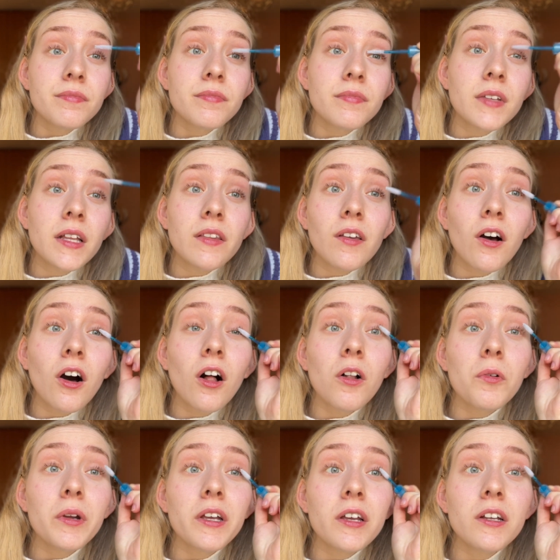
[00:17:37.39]
That's all
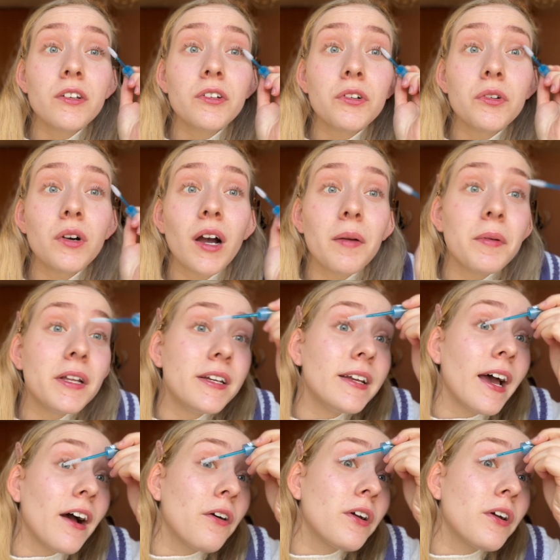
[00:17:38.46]
we can do. I mean, now